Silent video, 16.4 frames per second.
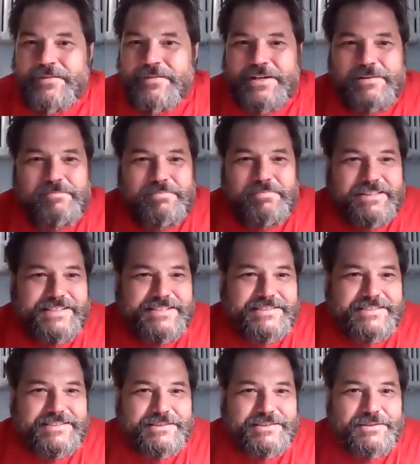very
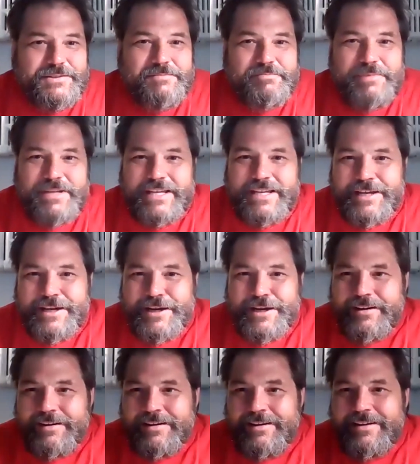pleased to be
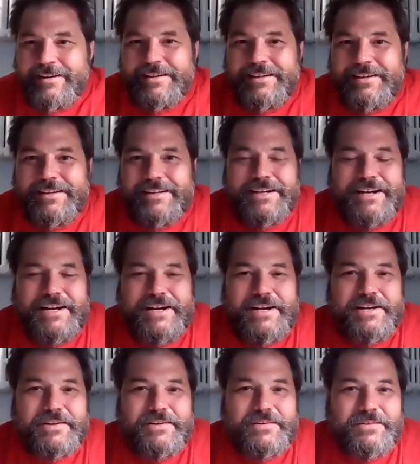here
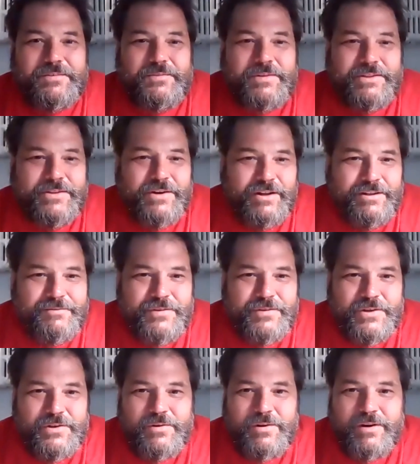with all of
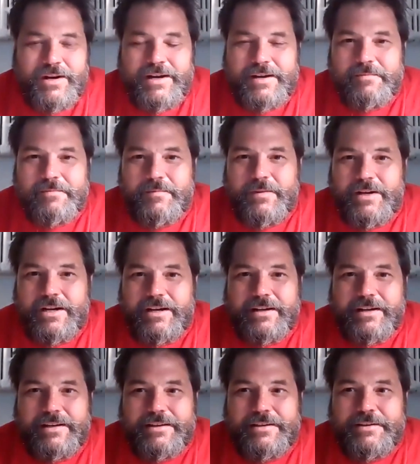you. I'm
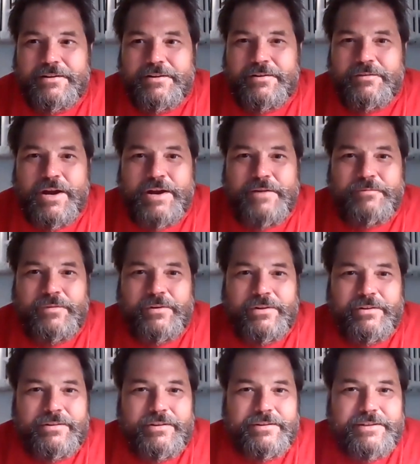
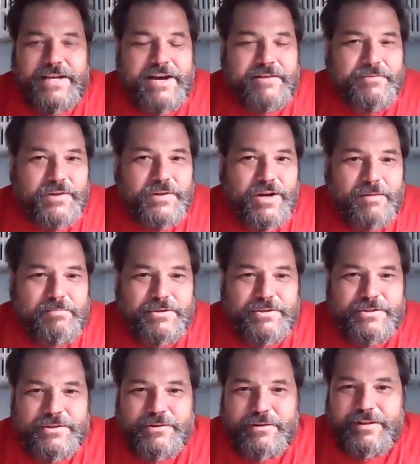grateful to have the
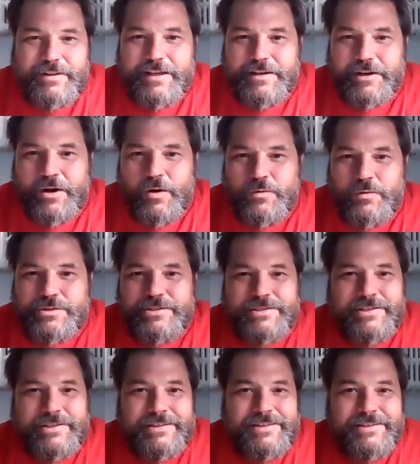opportunity to
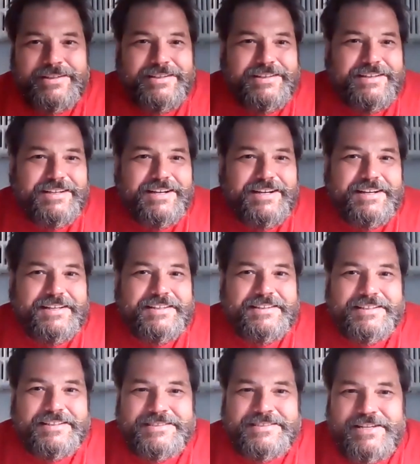host
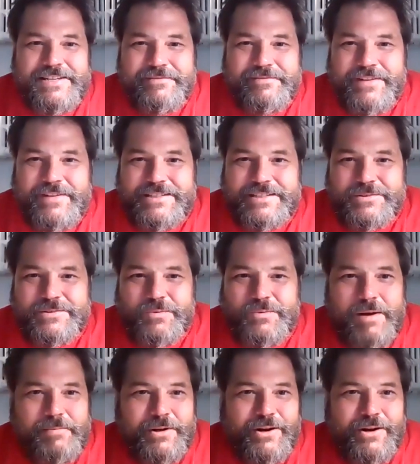this evening's
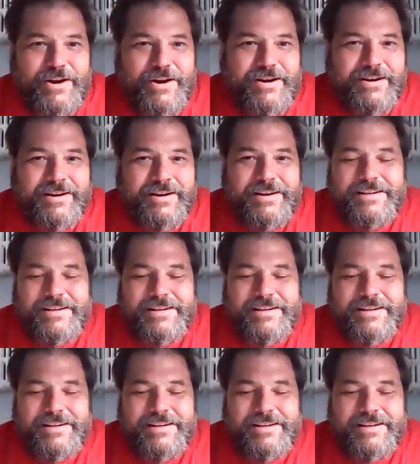webinar.